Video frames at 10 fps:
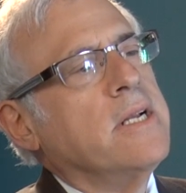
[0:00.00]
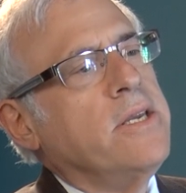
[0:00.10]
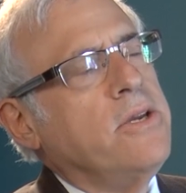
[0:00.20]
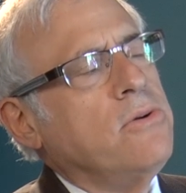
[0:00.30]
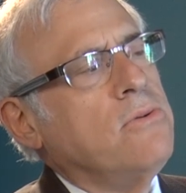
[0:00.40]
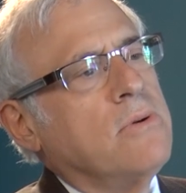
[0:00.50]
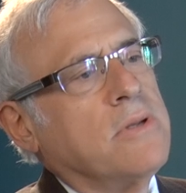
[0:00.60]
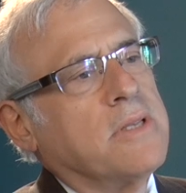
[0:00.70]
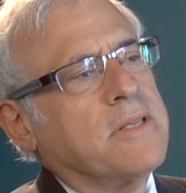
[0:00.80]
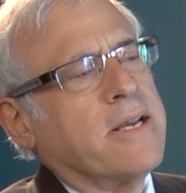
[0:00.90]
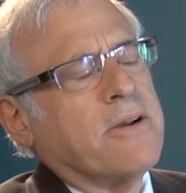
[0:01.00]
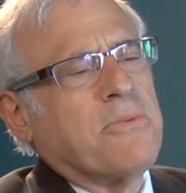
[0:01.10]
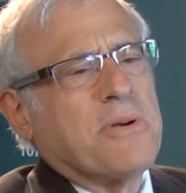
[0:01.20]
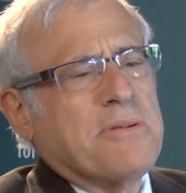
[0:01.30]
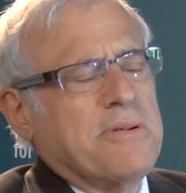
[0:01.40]
There
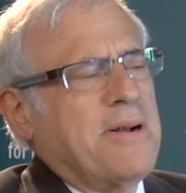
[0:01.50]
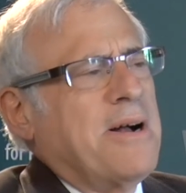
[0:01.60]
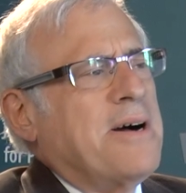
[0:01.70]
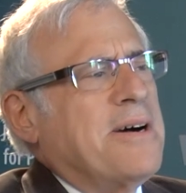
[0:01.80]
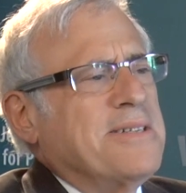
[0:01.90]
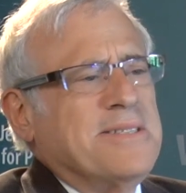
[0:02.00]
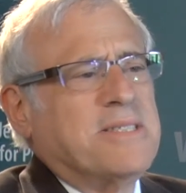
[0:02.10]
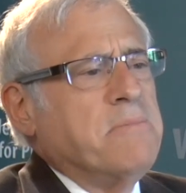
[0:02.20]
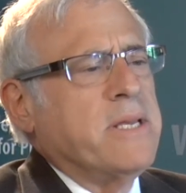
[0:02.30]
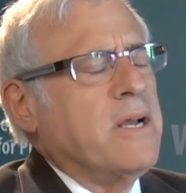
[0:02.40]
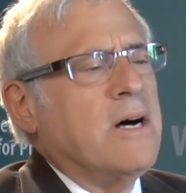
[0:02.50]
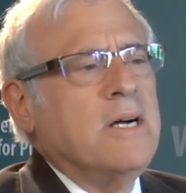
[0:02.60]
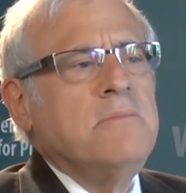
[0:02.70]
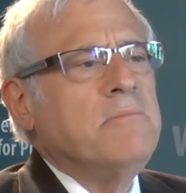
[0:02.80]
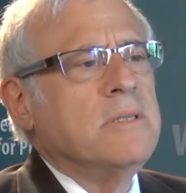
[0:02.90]
were simply
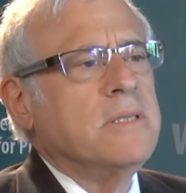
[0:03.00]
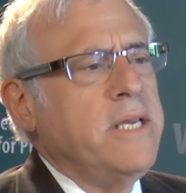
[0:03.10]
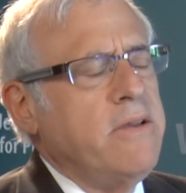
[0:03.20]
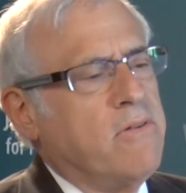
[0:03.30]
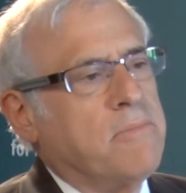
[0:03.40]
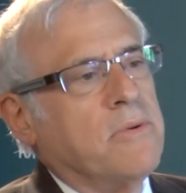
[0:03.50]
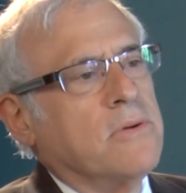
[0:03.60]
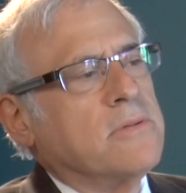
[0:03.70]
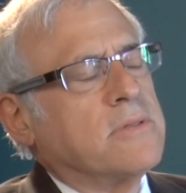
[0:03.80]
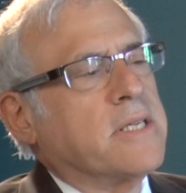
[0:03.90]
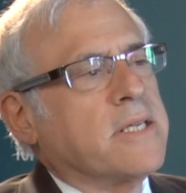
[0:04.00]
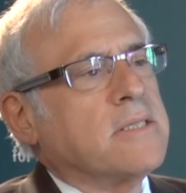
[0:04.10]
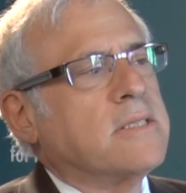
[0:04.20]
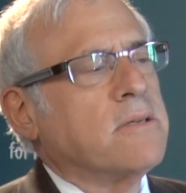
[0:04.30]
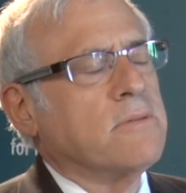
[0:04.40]
unbelievable
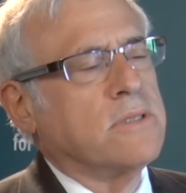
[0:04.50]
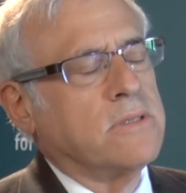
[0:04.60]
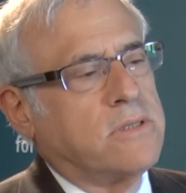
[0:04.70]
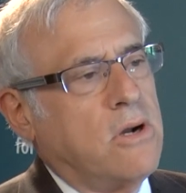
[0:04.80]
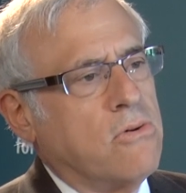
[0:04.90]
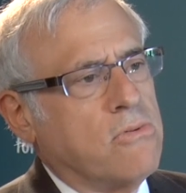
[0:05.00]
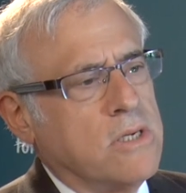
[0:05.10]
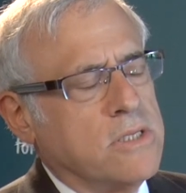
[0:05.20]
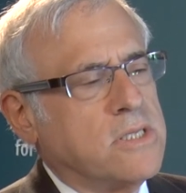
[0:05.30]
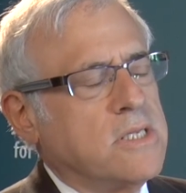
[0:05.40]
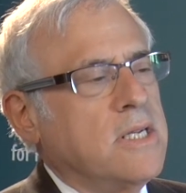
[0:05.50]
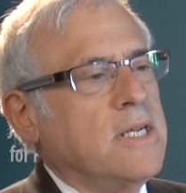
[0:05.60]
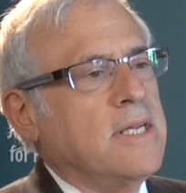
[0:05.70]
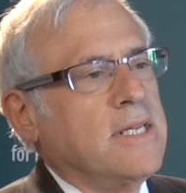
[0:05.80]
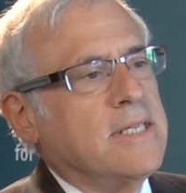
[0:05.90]
things. There was Torahs,
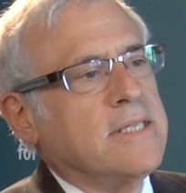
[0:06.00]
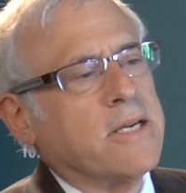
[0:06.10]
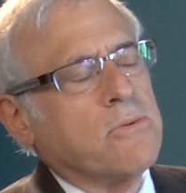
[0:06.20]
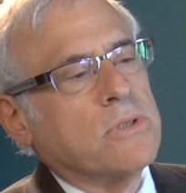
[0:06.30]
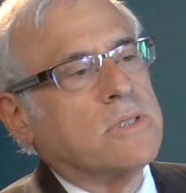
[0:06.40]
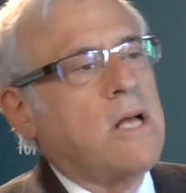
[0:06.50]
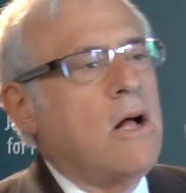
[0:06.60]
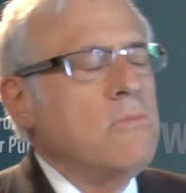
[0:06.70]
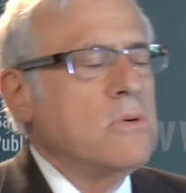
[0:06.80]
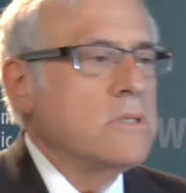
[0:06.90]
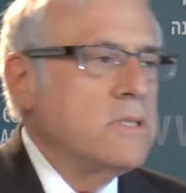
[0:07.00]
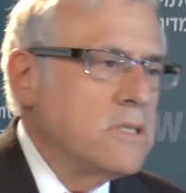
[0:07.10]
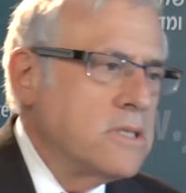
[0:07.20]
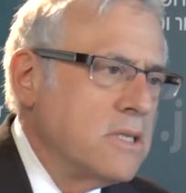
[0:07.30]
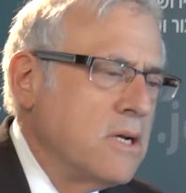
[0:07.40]
there were
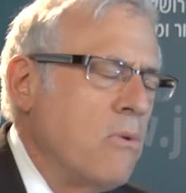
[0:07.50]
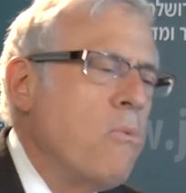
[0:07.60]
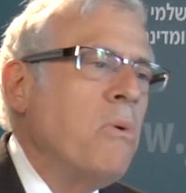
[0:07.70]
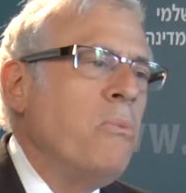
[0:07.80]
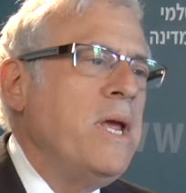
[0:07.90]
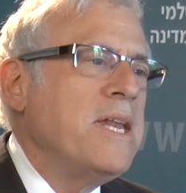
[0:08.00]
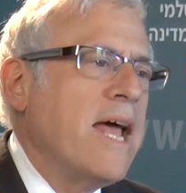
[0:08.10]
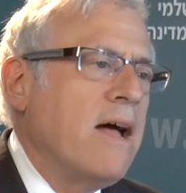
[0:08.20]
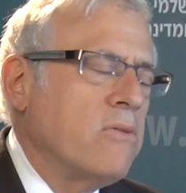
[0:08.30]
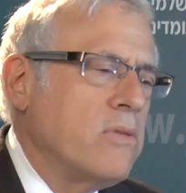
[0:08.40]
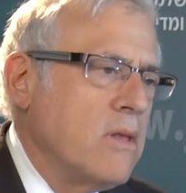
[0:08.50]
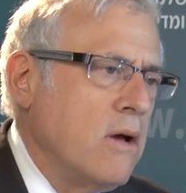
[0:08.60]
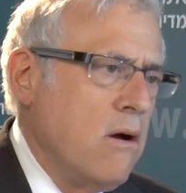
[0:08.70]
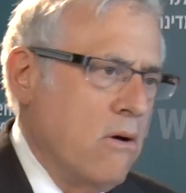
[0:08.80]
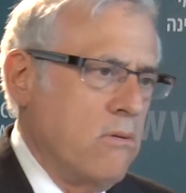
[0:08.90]
Talmuds. What we now
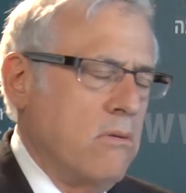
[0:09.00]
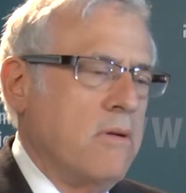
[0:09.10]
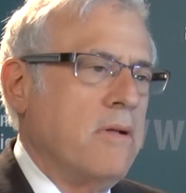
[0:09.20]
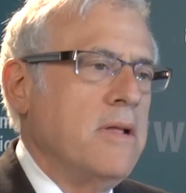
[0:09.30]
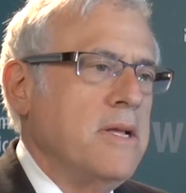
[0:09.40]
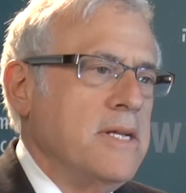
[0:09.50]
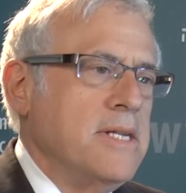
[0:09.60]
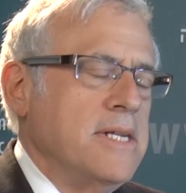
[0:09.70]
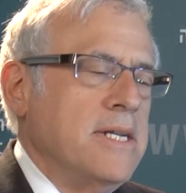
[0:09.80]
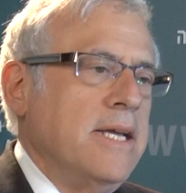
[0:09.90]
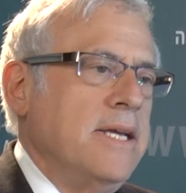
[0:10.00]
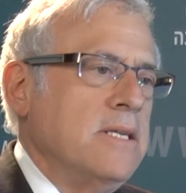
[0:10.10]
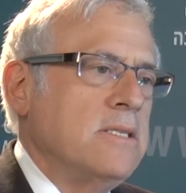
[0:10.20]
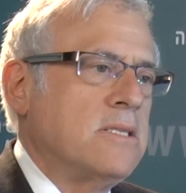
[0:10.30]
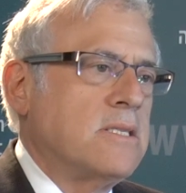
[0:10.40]
know
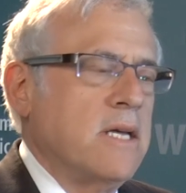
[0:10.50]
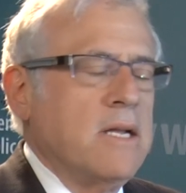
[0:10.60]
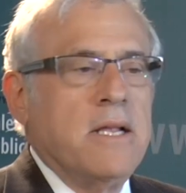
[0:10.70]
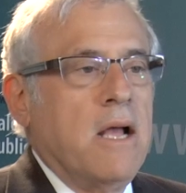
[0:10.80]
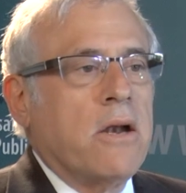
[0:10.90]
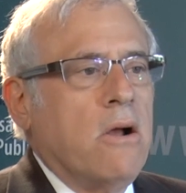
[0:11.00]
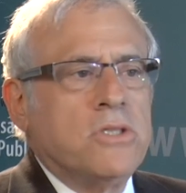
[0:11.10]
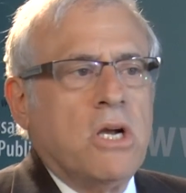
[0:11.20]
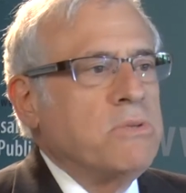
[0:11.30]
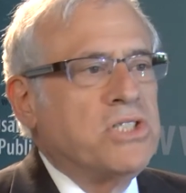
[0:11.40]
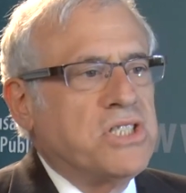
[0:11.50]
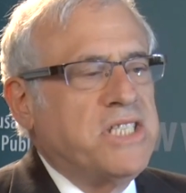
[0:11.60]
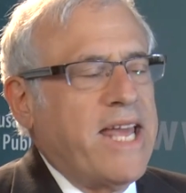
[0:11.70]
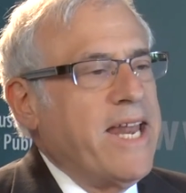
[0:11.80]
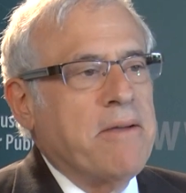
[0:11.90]
is that, and our job was just
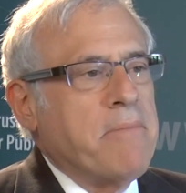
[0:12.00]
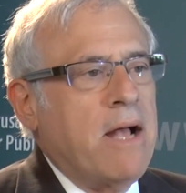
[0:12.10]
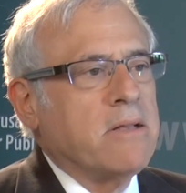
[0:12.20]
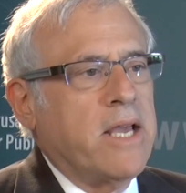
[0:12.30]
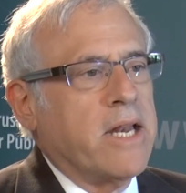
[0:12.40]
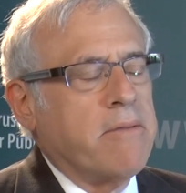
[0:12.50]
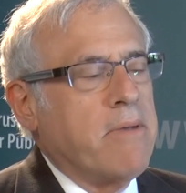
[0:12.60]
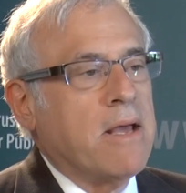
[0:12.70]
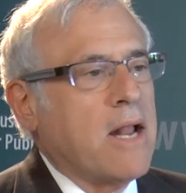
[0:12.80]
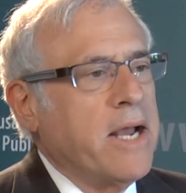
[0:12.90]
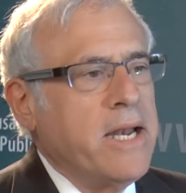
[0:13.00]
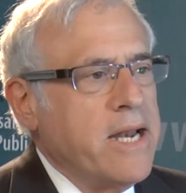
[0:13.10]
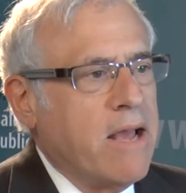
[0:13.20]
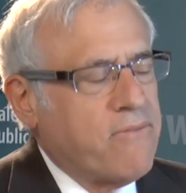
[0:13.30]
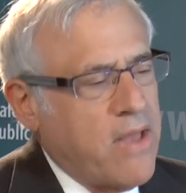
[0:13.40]
getting them out. I
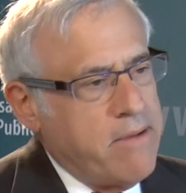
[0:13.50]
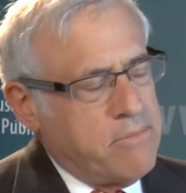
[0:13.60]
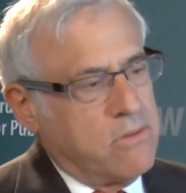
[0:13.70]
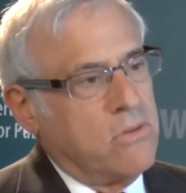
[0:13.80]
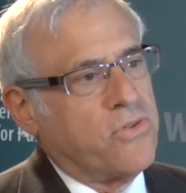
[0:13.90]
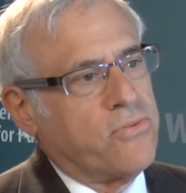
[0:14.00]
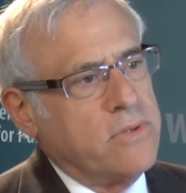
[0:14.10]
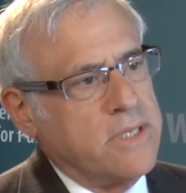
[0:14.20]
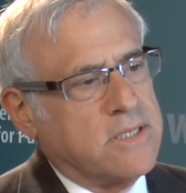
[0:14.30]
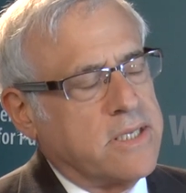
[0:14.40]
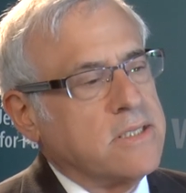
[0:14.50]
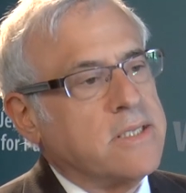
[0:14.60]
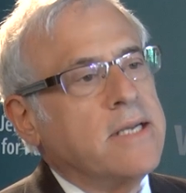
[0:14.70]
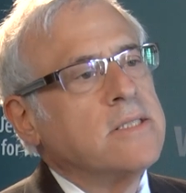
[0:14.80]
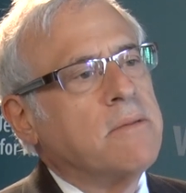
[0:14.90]
didn't have time to look through these things.
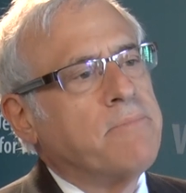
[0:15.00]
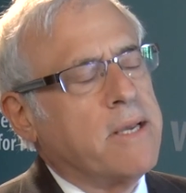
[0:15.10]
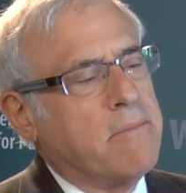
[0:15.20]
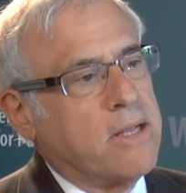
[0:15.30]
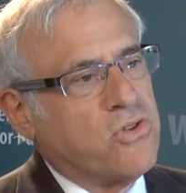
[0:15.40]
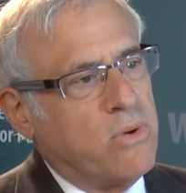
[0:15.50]
It ends up being about